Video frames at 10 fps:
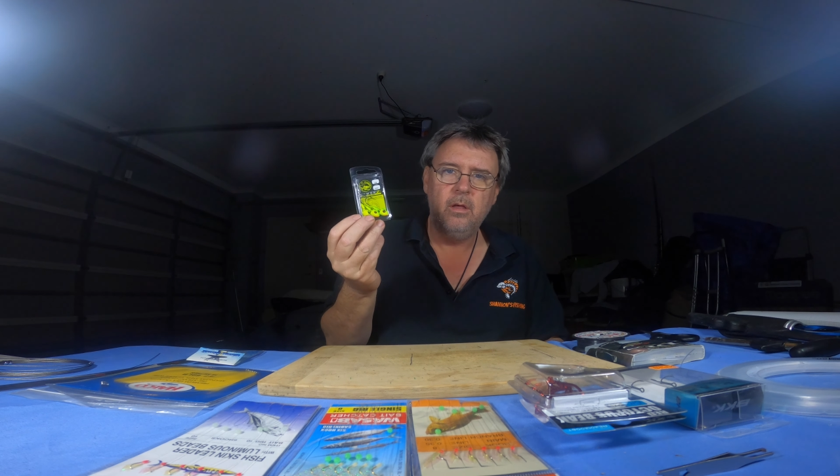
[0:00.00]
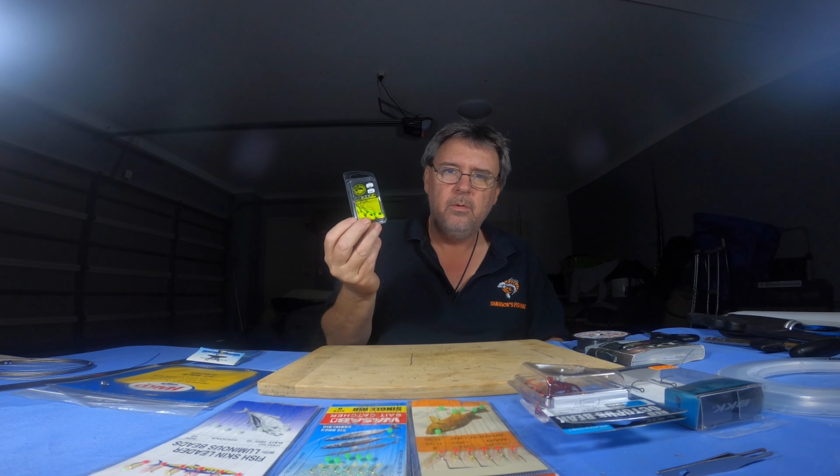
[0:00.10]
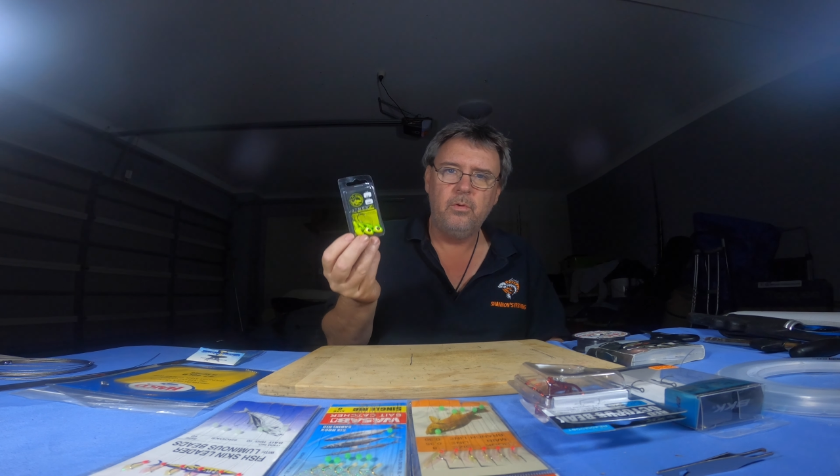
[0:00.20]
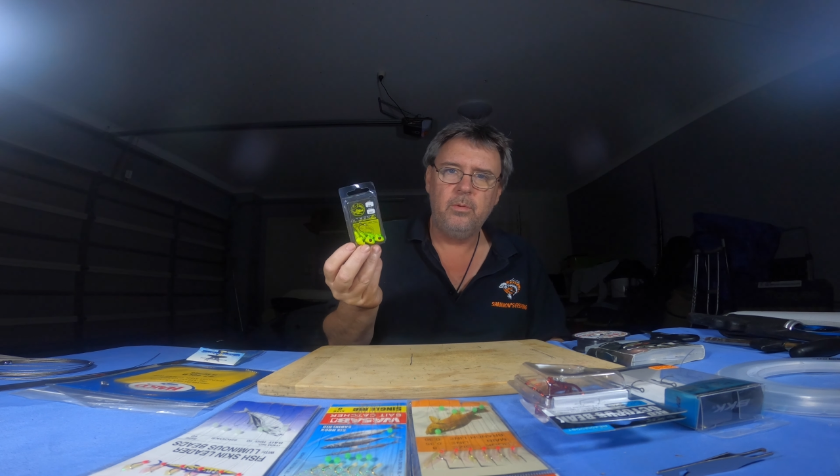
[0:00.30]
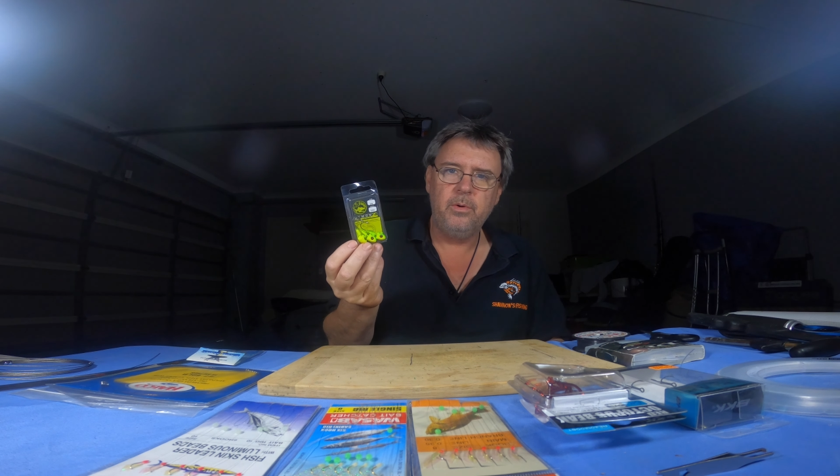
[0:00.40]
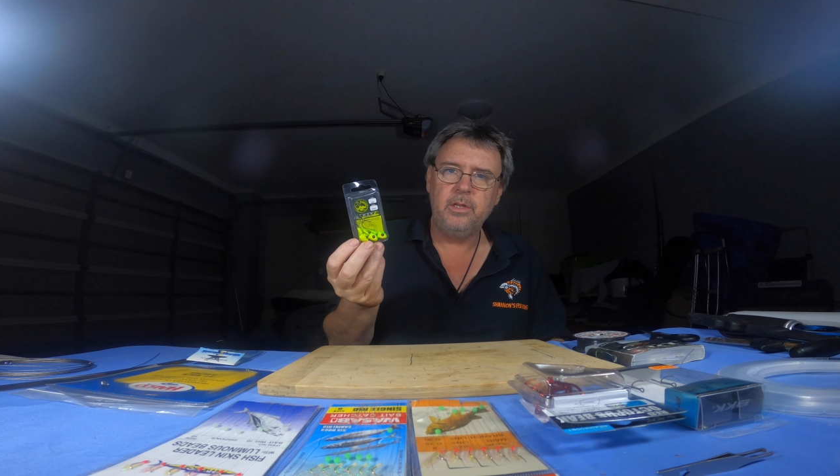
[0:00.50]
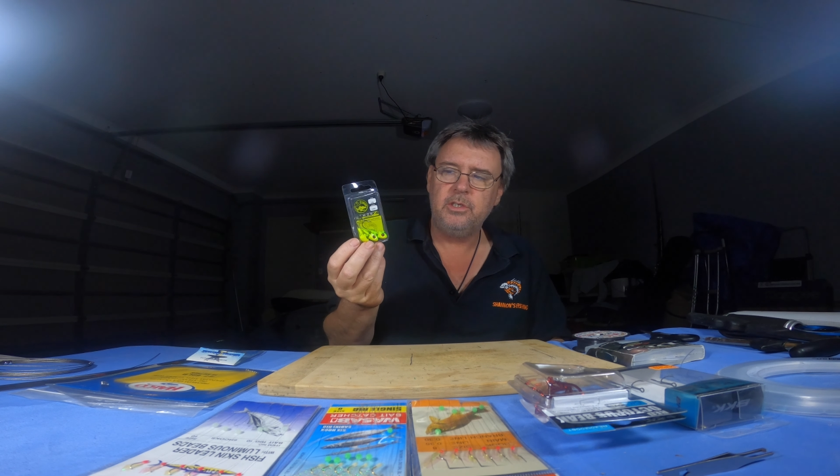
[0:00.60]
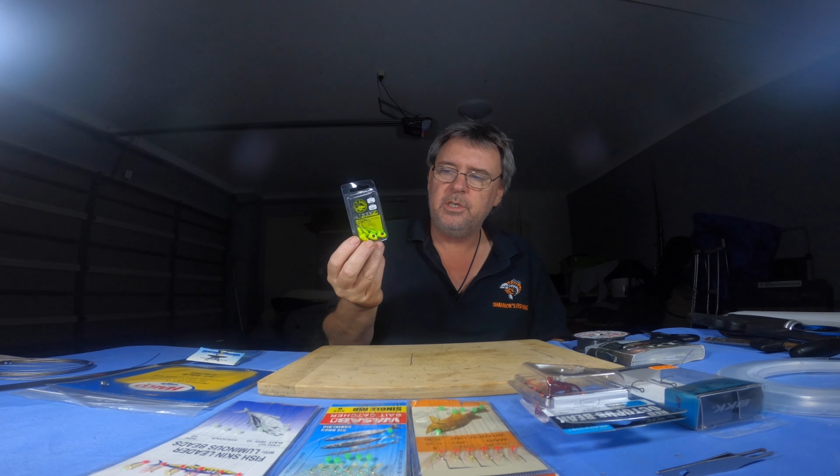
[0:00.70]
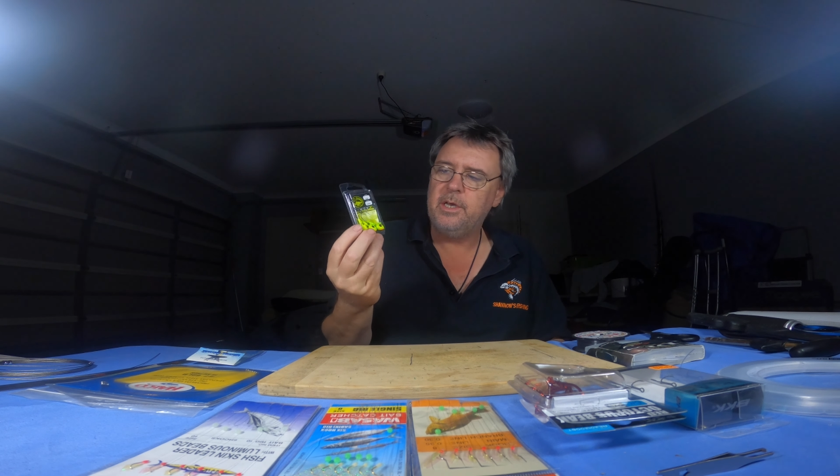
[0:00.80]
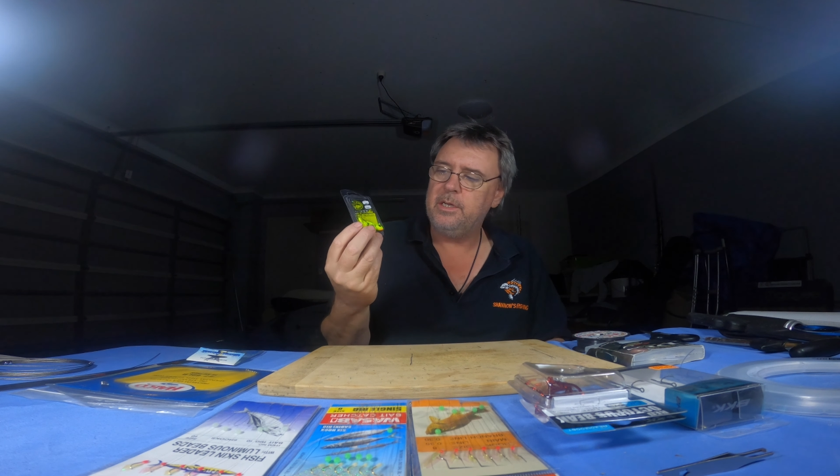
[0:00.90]
When I'm running
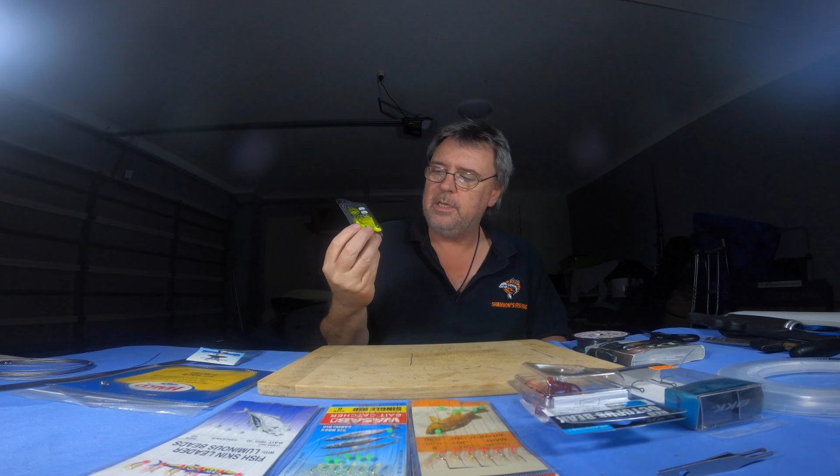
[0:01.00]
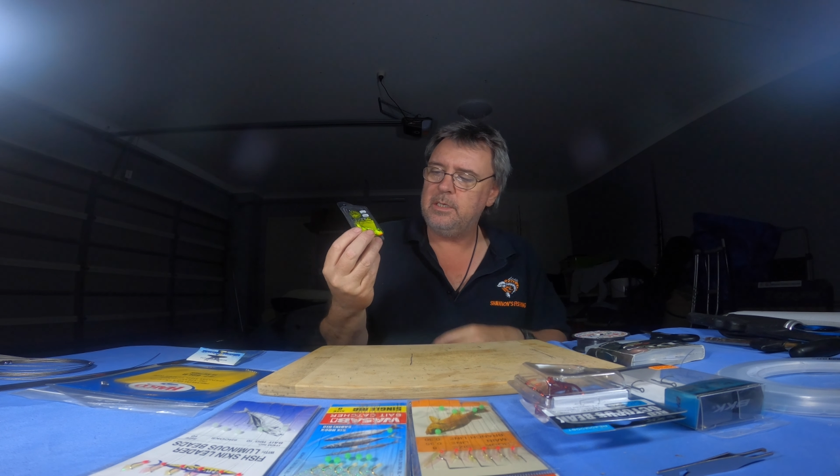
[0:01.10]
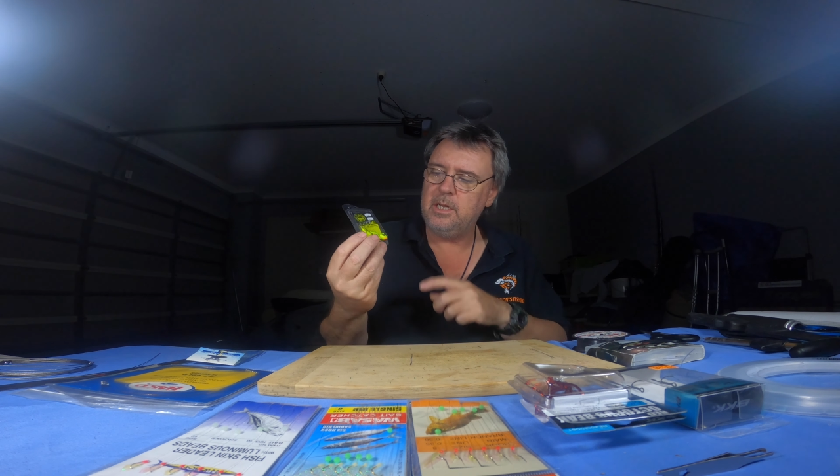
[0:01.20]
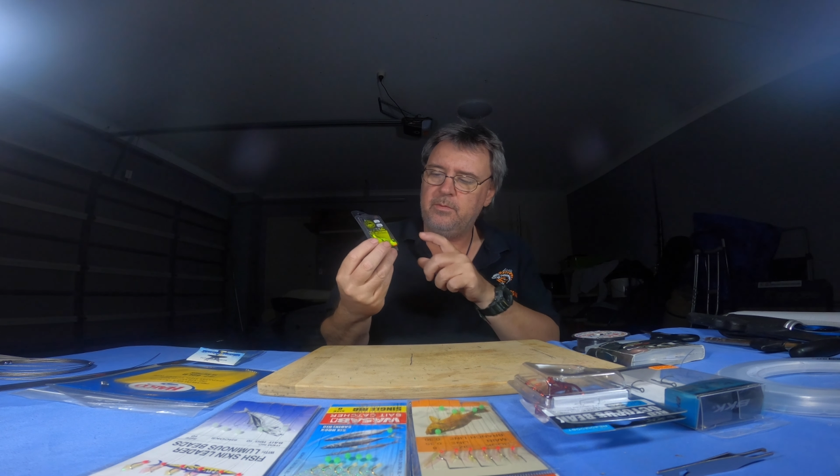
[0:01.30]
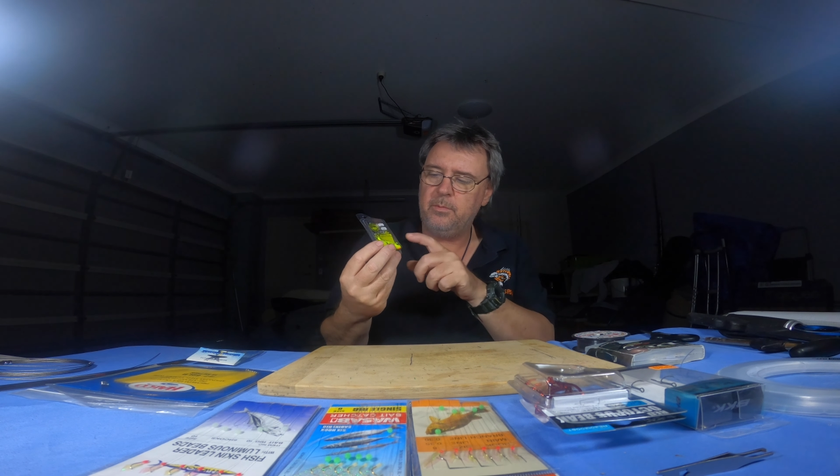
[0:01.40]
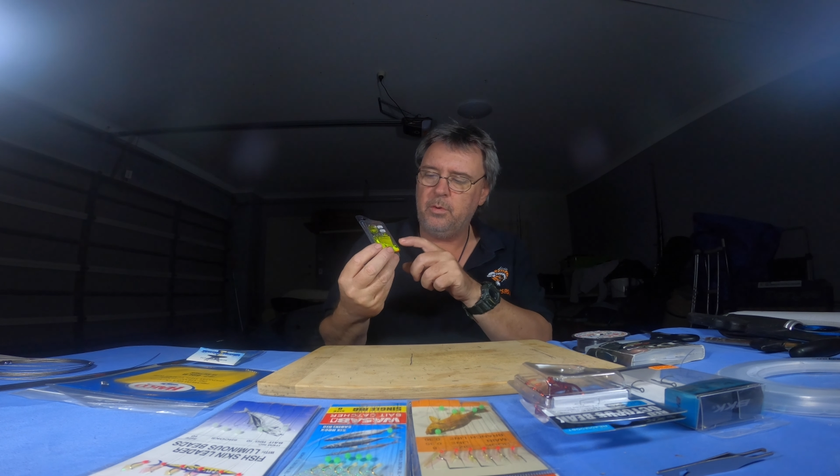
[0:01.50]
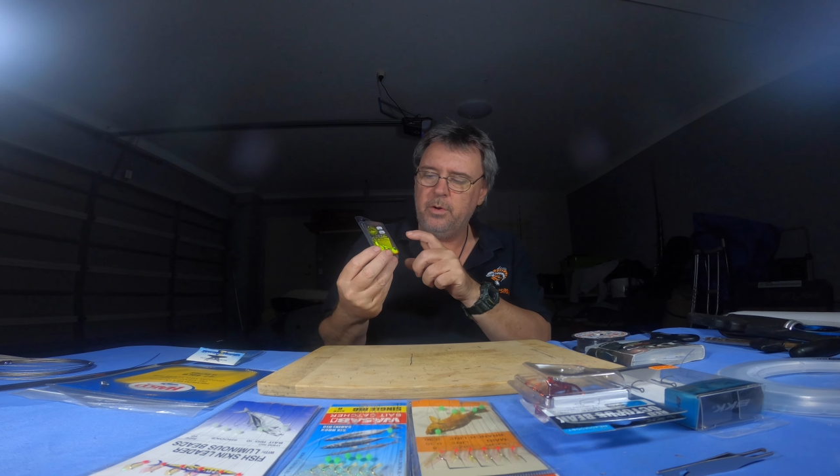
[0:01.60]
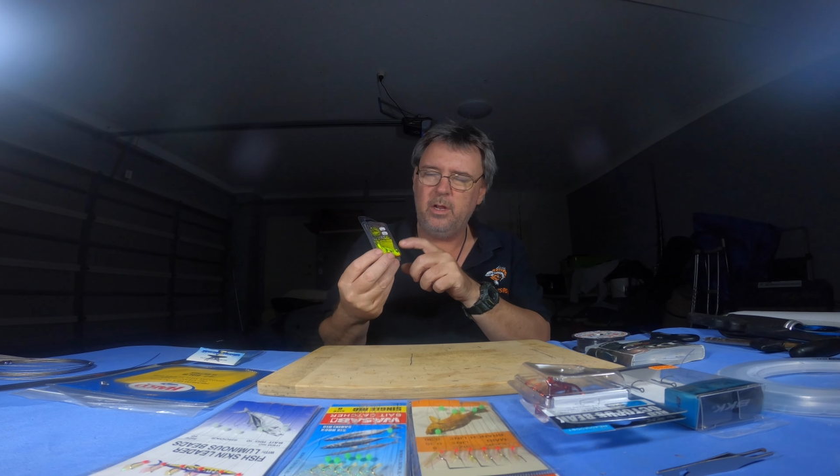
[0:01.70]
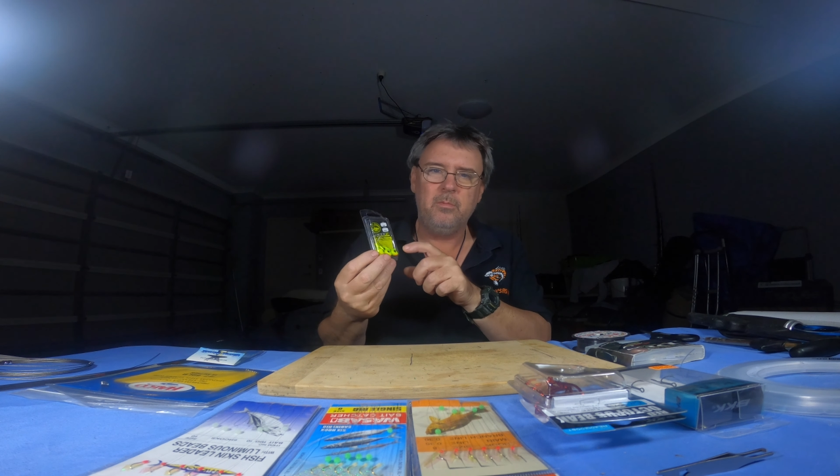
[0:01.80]
jig heads, doesn't have to be green.